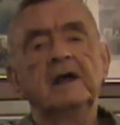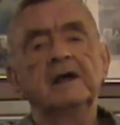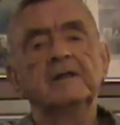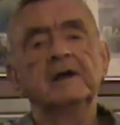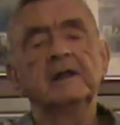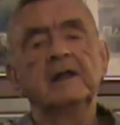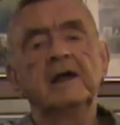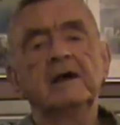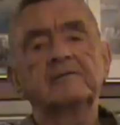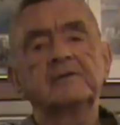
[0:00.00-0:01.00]
And then
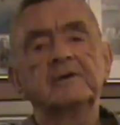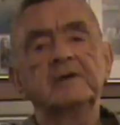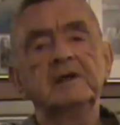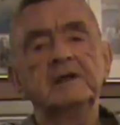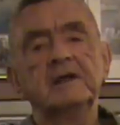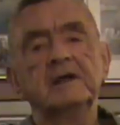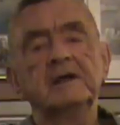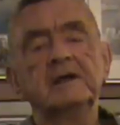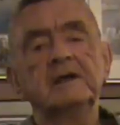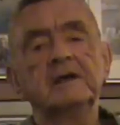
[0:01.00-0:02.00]
after
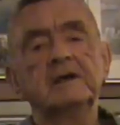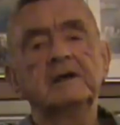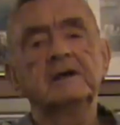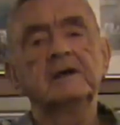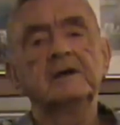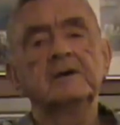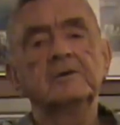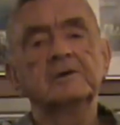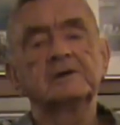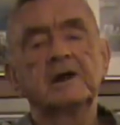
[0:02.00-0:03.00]
D-Day,
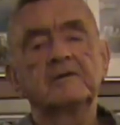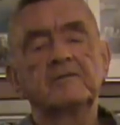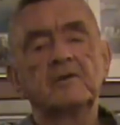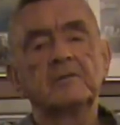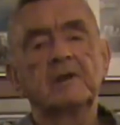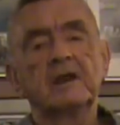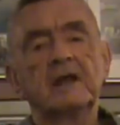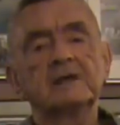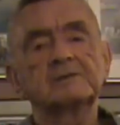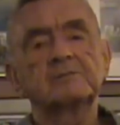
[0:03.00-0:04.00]
which I'd flown my
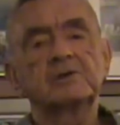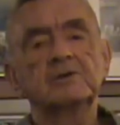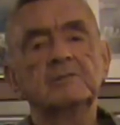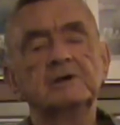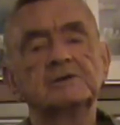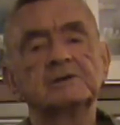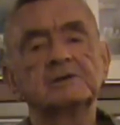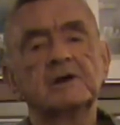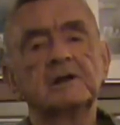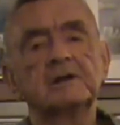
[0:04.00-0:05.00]
last 2 missions
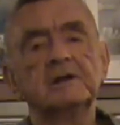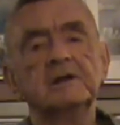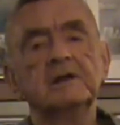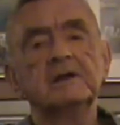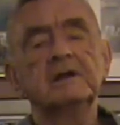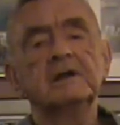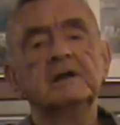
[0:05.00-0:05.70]
on D-Day,